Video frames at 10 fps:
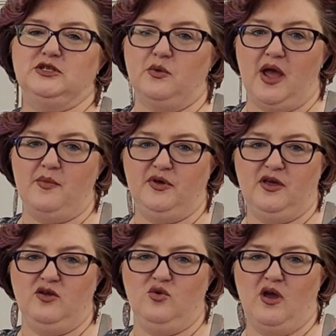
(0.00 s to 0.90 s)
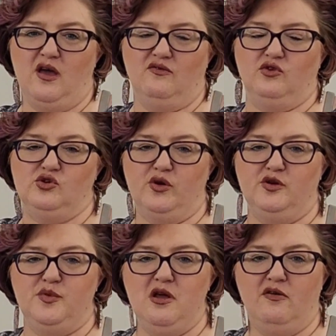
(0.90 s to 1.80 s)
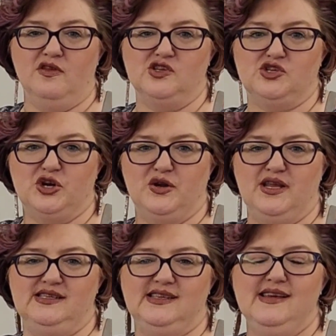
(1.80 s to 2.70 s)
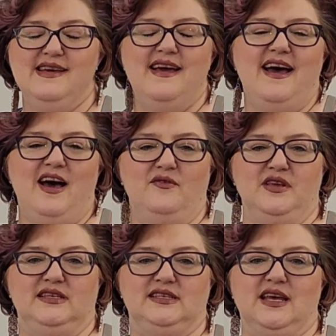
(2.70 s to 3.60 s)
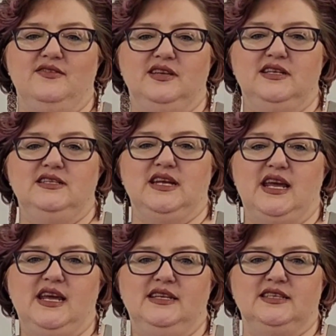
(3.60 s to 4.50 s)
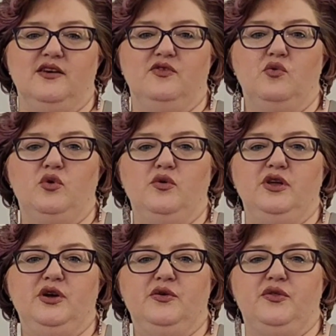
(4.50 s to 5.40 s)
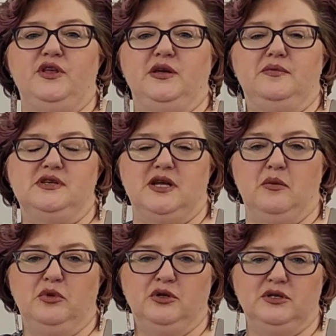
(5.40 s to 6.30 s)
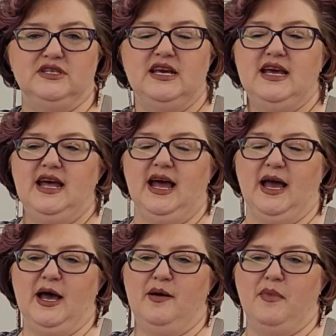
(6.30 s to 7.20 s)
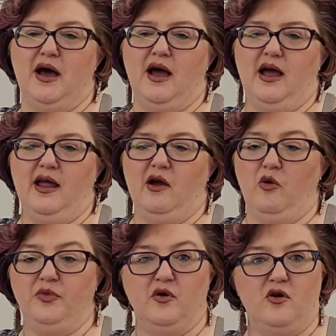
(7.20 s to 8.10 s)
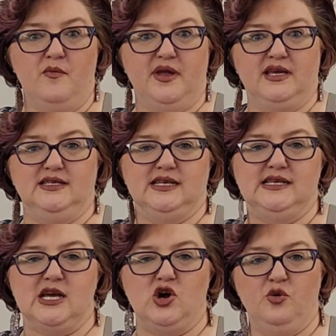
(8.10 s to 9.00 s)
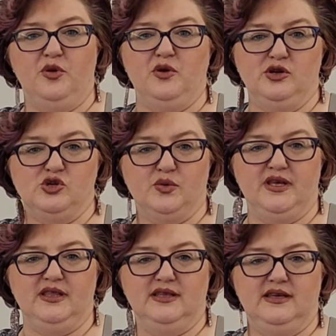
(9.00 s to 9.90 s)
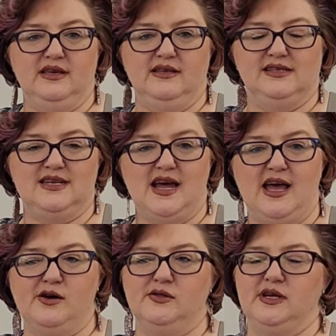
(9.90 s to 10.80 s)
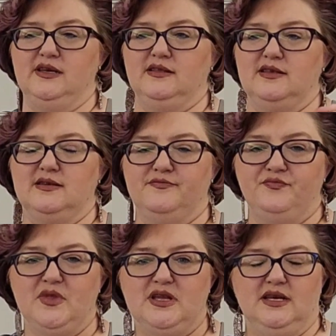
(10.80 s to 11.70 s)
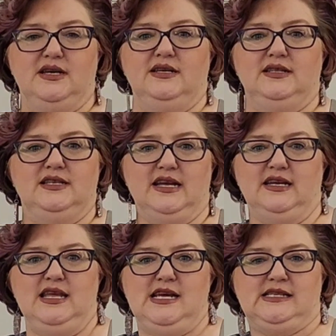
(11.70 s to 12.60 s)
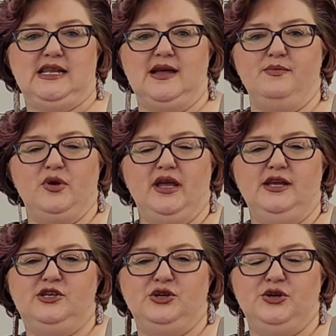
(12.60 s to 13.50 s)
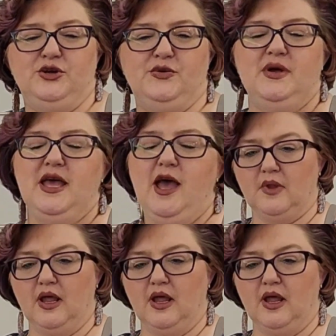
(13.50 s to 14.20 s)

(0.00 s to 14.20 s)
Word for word: I'm so happy that you have joined me on this journey of these seven days of the rodeo themed tumblers. Um, I hope they're all making sense. I hope you're enjoying the style and the, the techniques that I'm bringing to you.